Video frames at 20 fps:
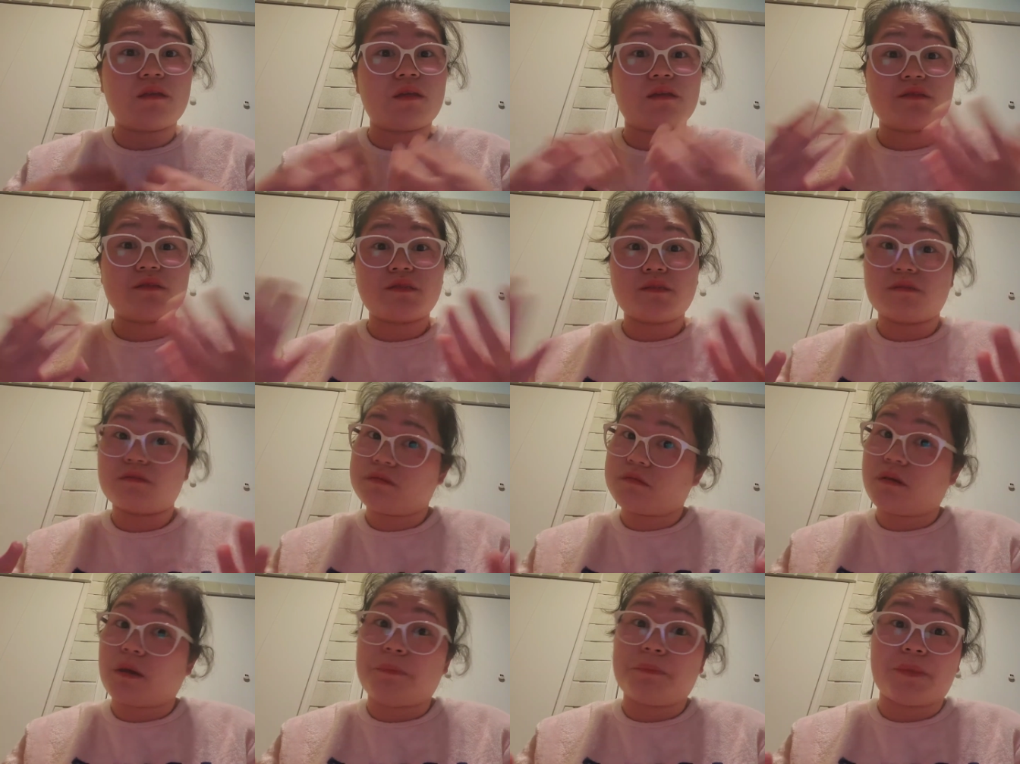it's
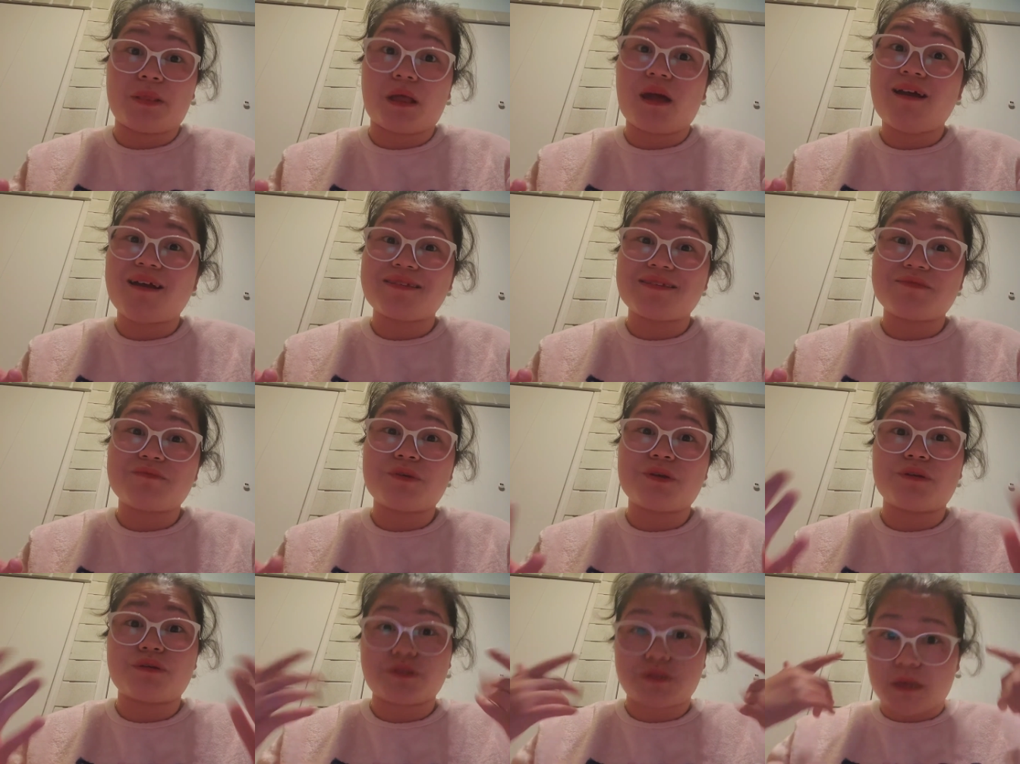a plus
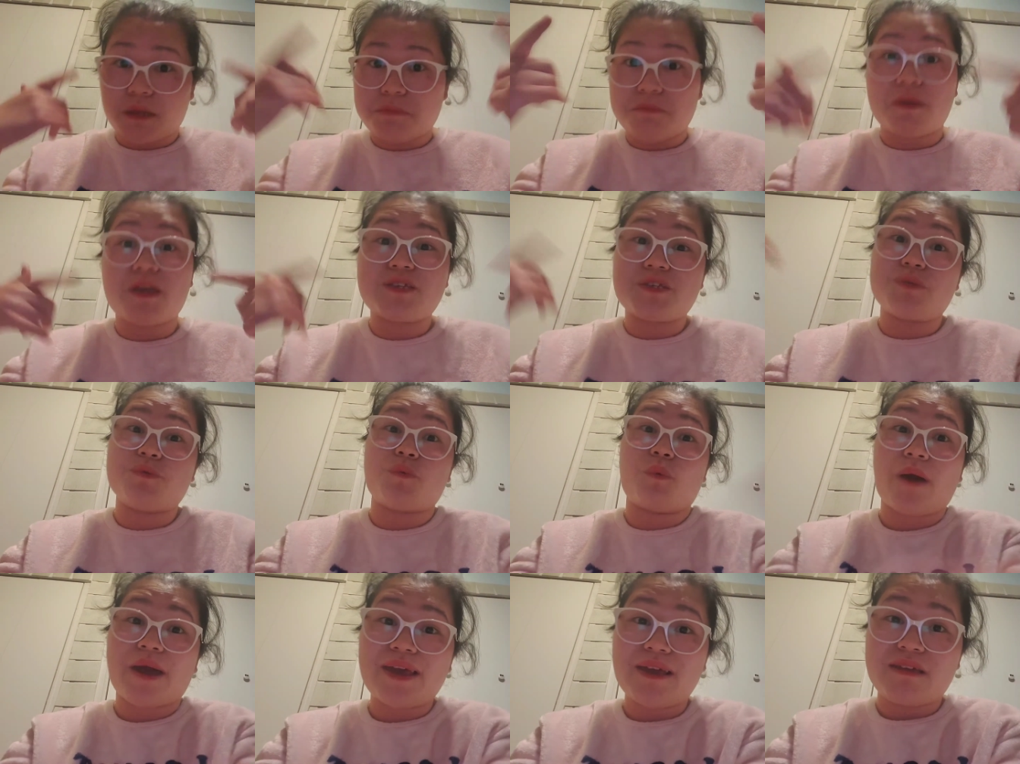because that makes you
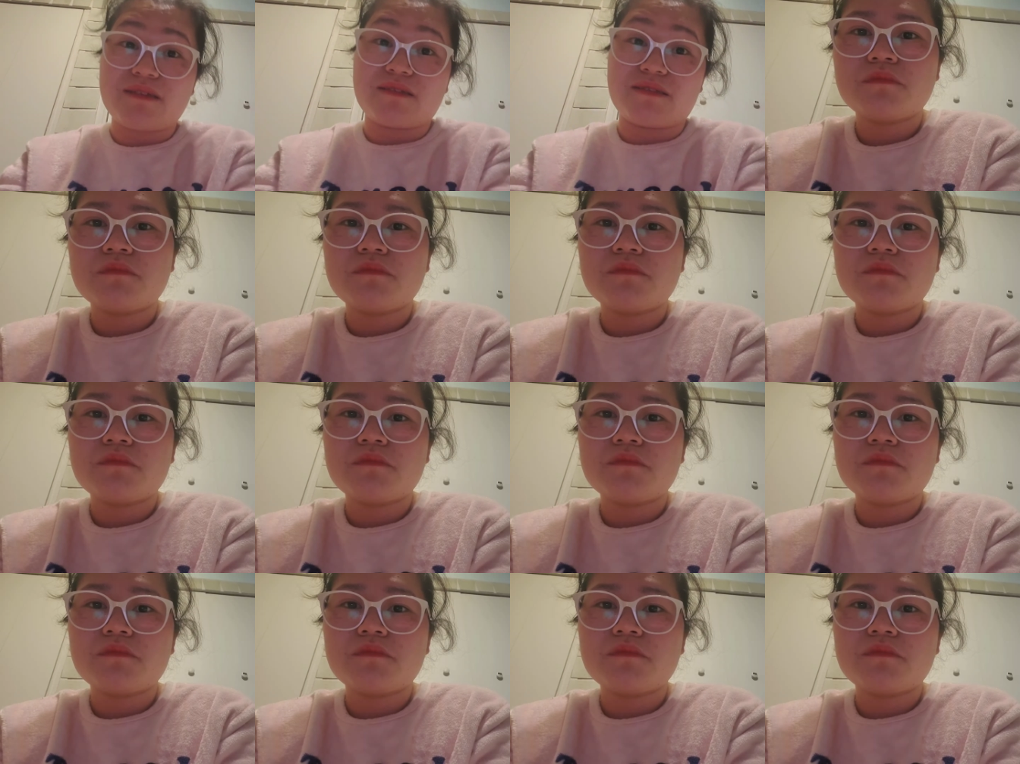wise